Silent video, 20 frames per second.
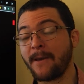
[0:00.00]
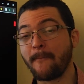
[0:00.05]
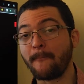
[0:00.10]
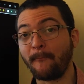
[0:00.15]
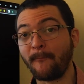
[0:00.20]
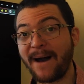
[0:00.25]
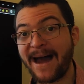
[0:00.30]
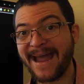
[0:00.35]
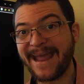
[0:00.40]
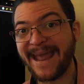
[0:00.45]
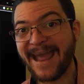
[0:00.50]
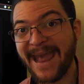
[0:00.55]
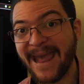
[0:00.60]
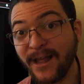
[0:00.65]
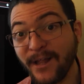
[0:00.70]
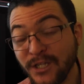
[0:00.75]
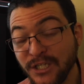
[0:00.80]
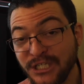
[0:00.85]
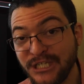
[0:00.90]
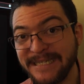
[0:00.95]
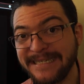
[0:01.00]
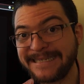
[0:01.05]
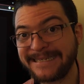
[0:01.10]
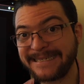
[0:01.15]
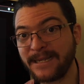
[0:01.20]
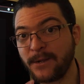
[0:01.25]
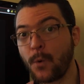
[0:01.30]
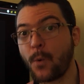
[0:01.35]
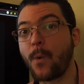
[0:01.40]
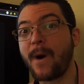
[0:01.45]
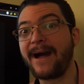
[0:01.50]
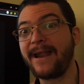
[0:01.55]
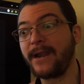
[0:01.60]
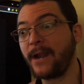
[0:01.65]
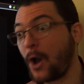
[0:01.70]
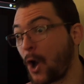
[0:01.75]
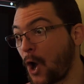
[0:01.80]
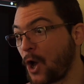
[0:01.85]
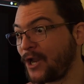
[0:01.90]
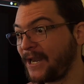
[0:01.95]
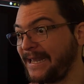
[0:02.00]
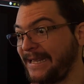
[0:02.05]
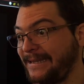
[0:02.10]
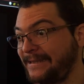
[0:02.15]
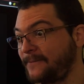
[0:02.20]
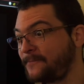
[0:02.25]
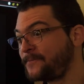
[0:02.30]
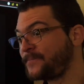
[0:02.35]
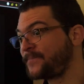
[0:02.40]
my LG C1 OLED